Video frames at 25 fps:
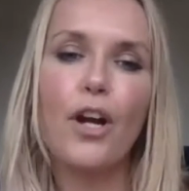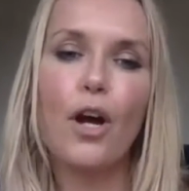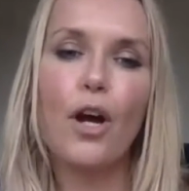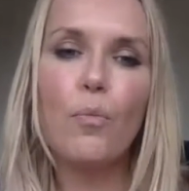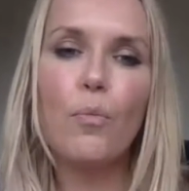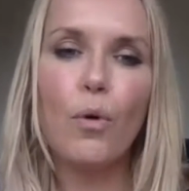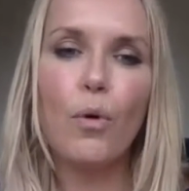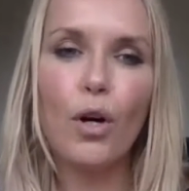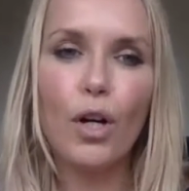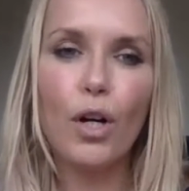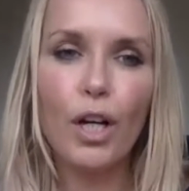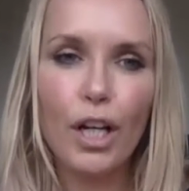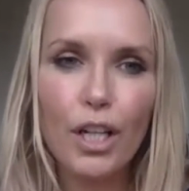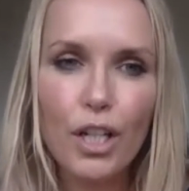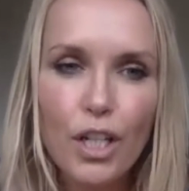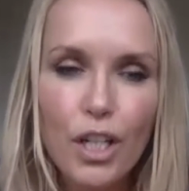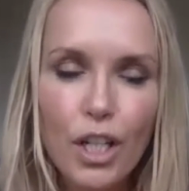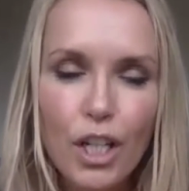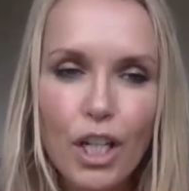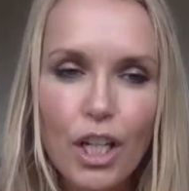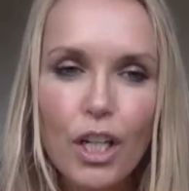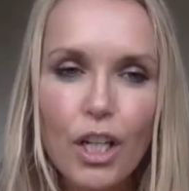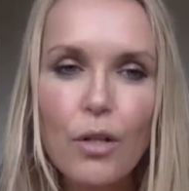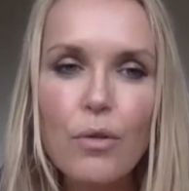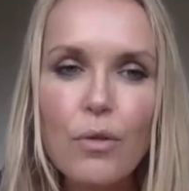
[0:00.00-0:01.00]
What can
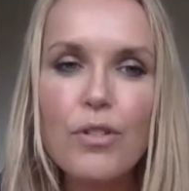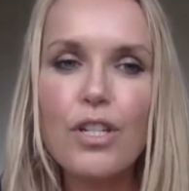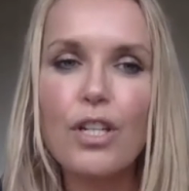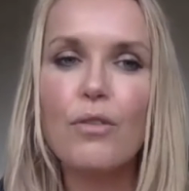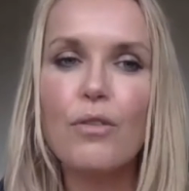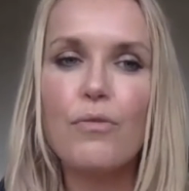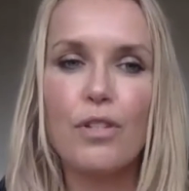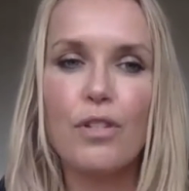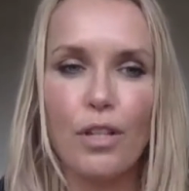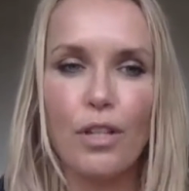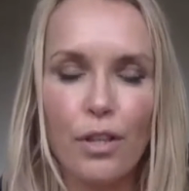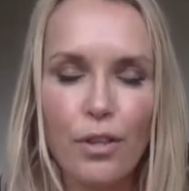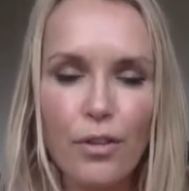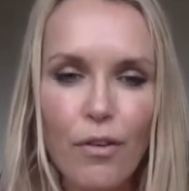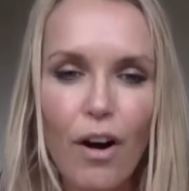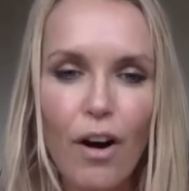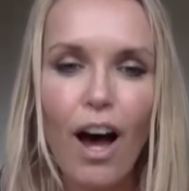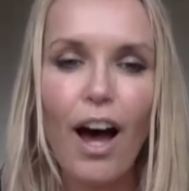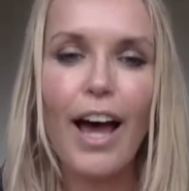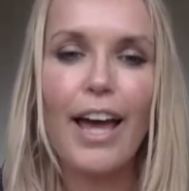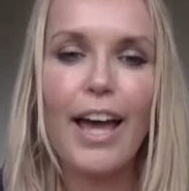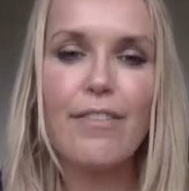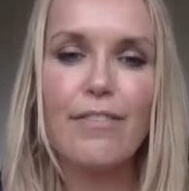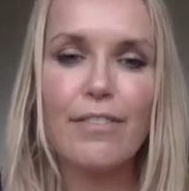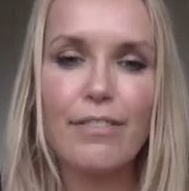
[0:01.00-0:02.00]
you do to
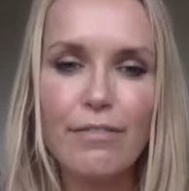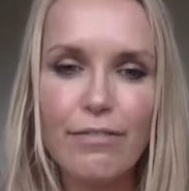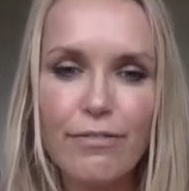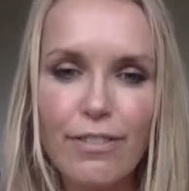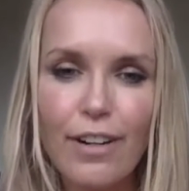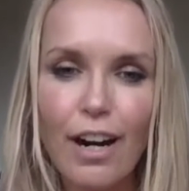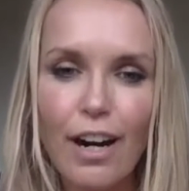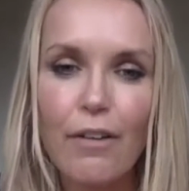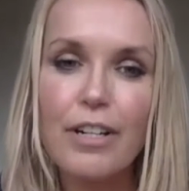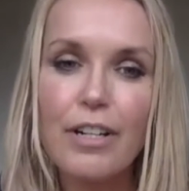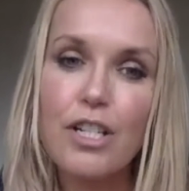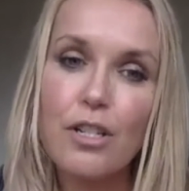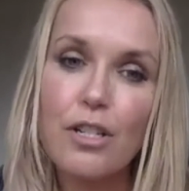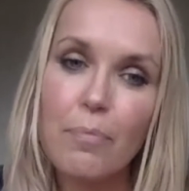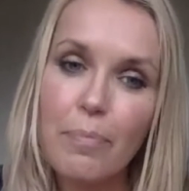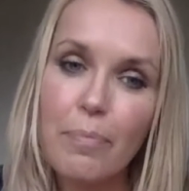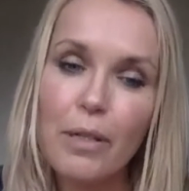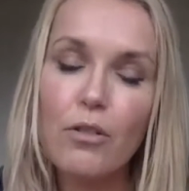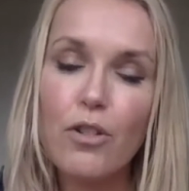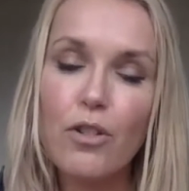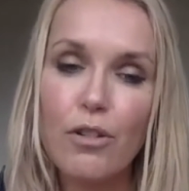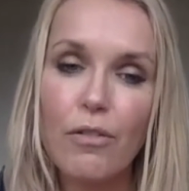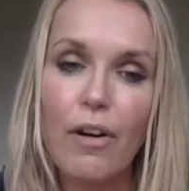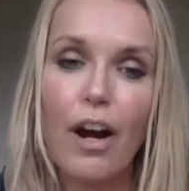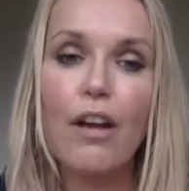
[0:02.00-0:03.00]
thrive and flourish and
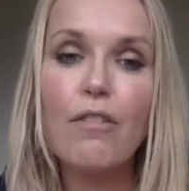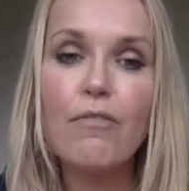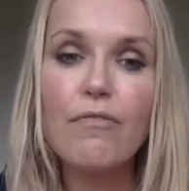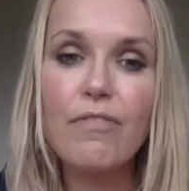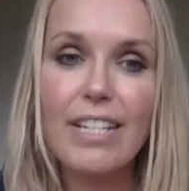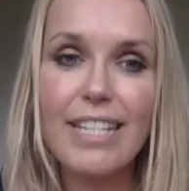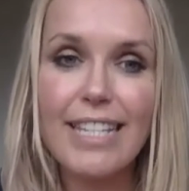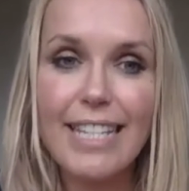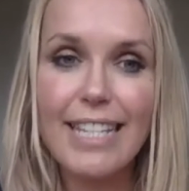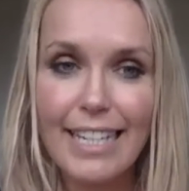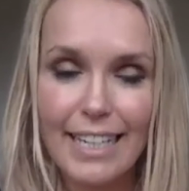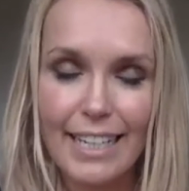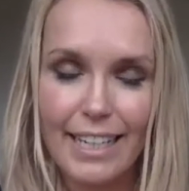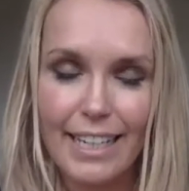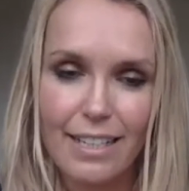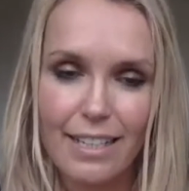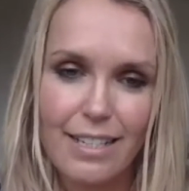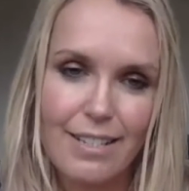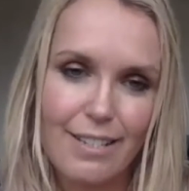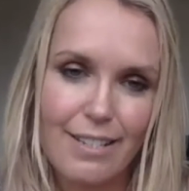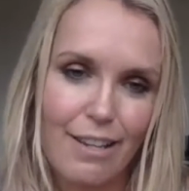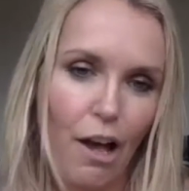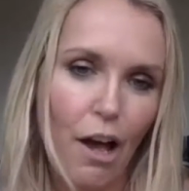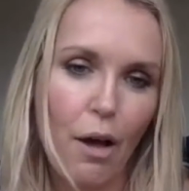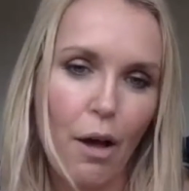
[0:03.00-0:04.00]
build your own resilience
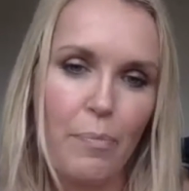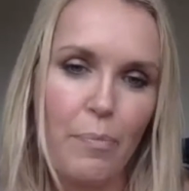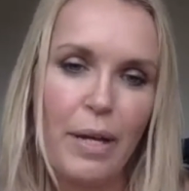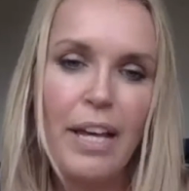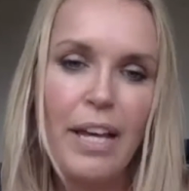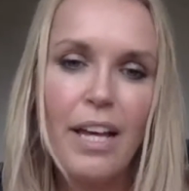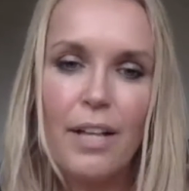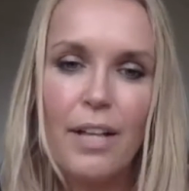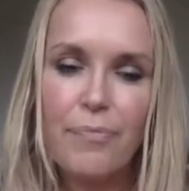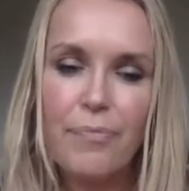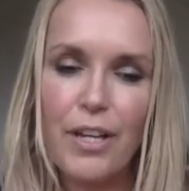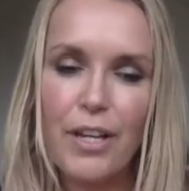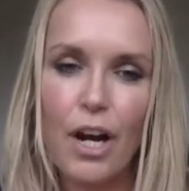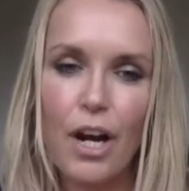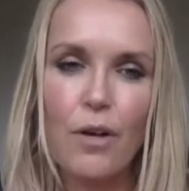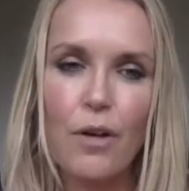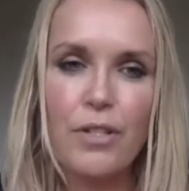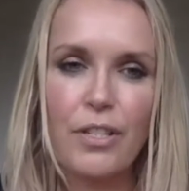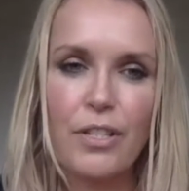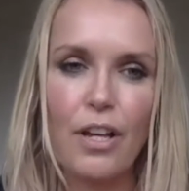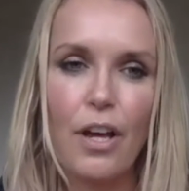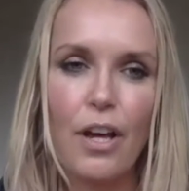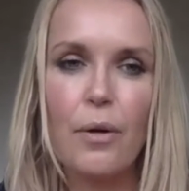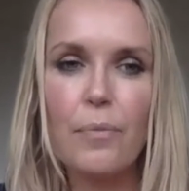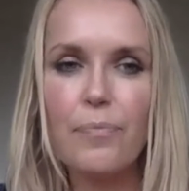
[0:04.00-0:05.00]
up?
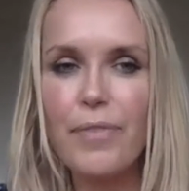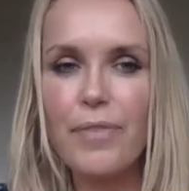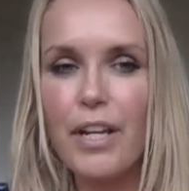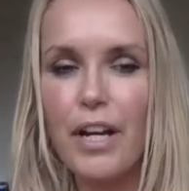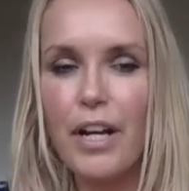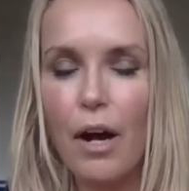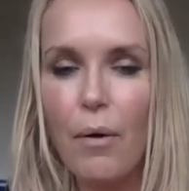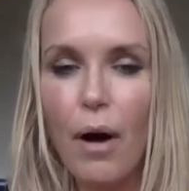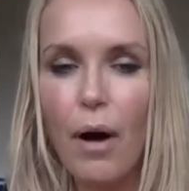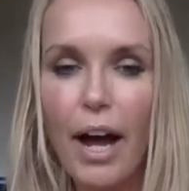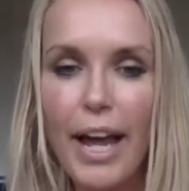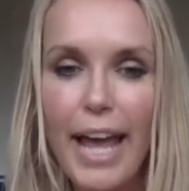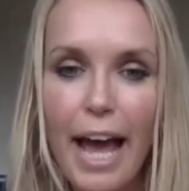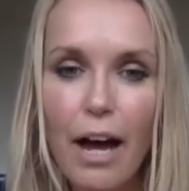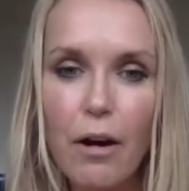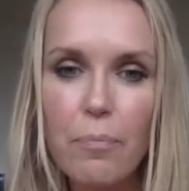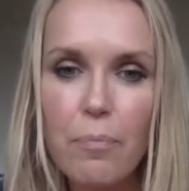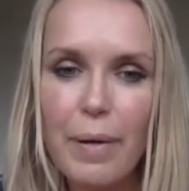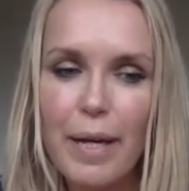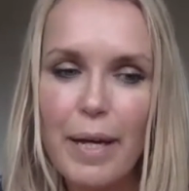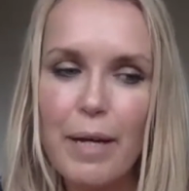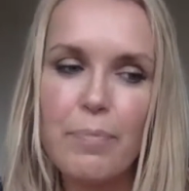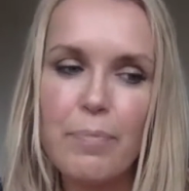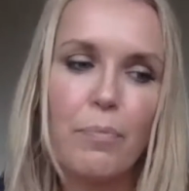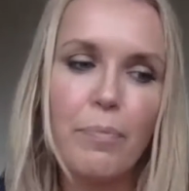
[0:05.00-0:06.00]
So, I help
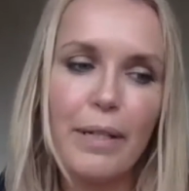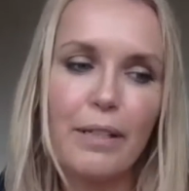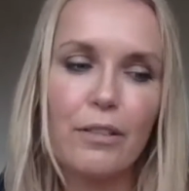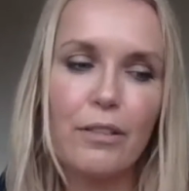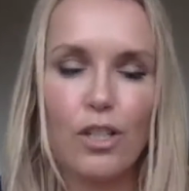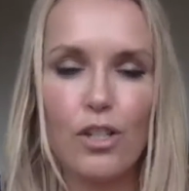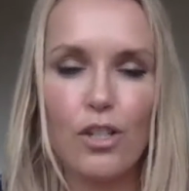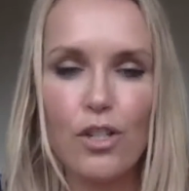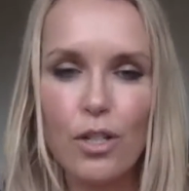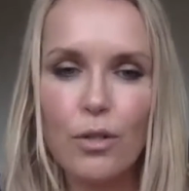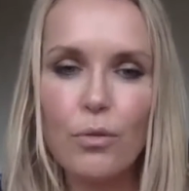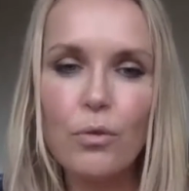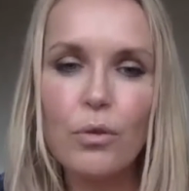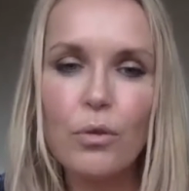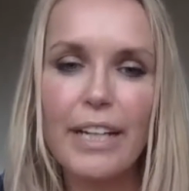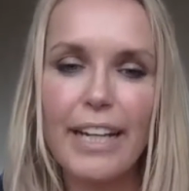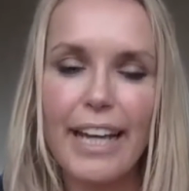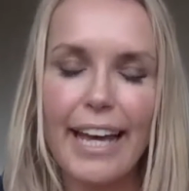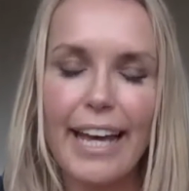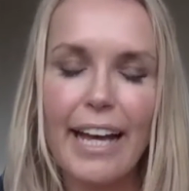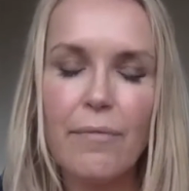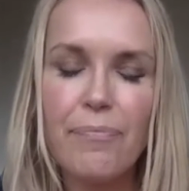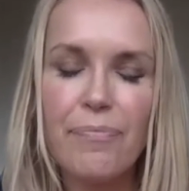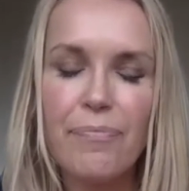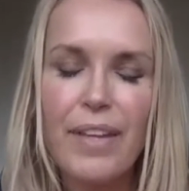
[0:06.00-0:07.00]
people build a
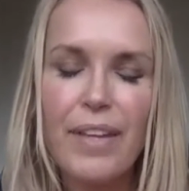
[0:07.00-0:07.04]
toolkit